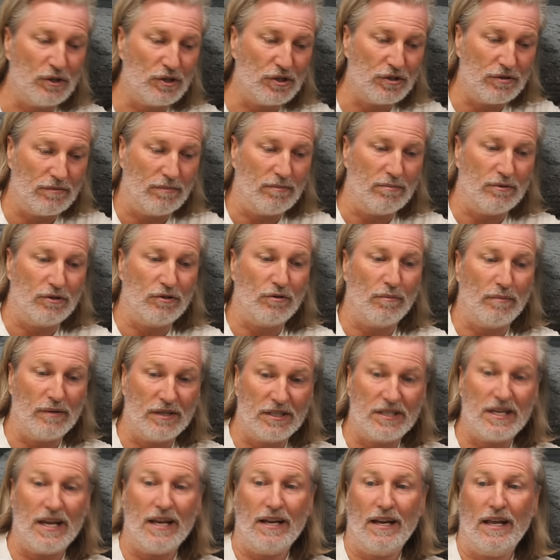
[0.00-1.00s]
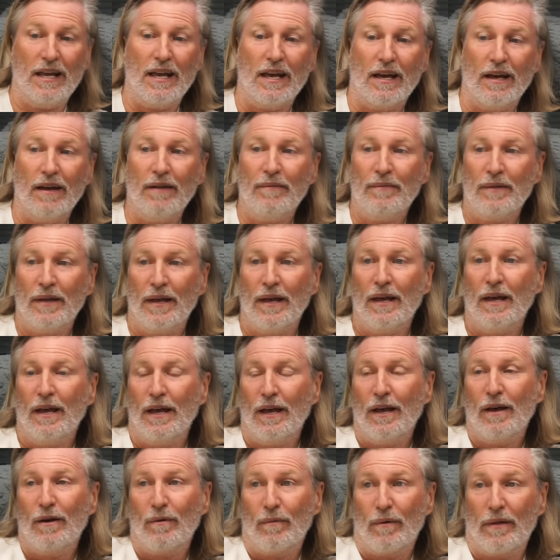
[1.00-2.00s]
should be sitting here
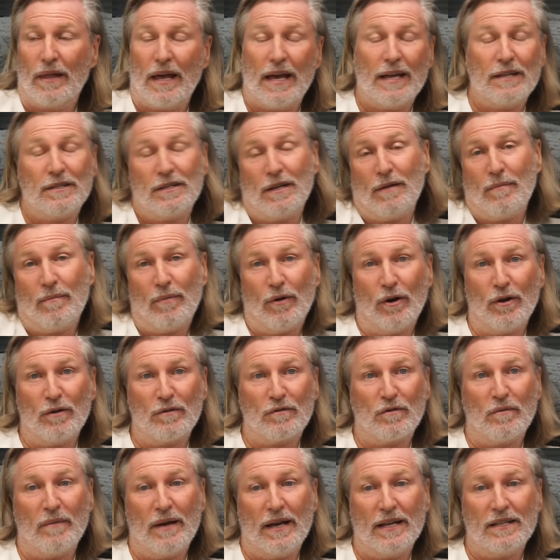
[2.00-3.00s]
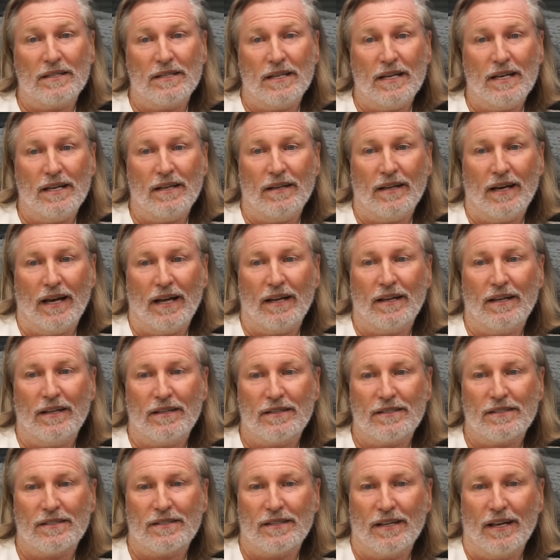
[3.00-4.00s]
with 18 points from 18, and
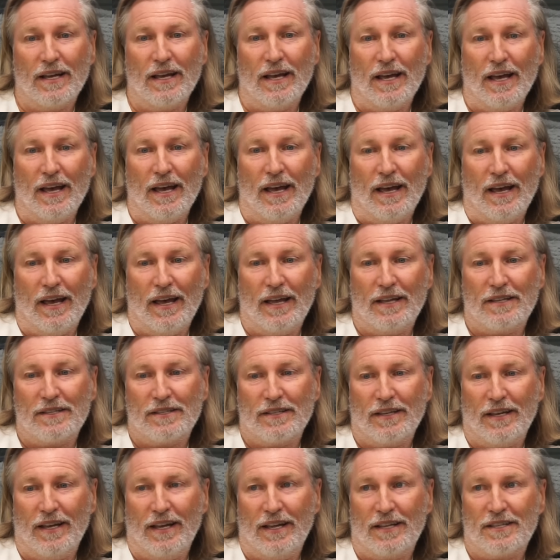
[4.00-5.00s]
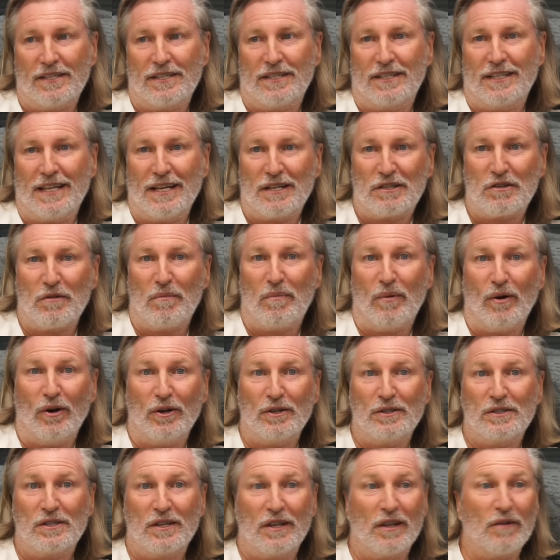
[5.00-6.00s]
it's
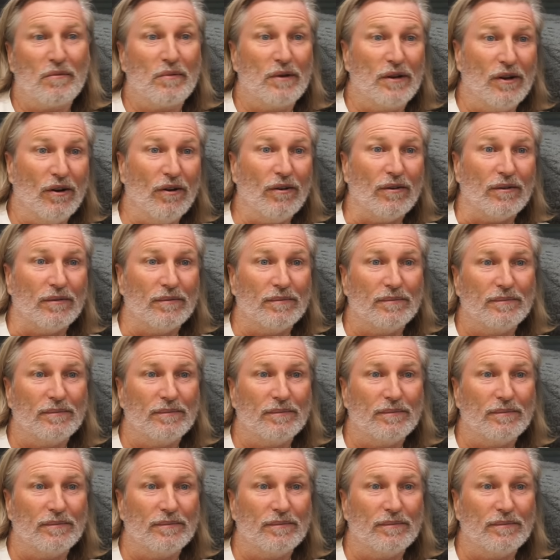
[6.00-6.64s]
disappointing that we're not.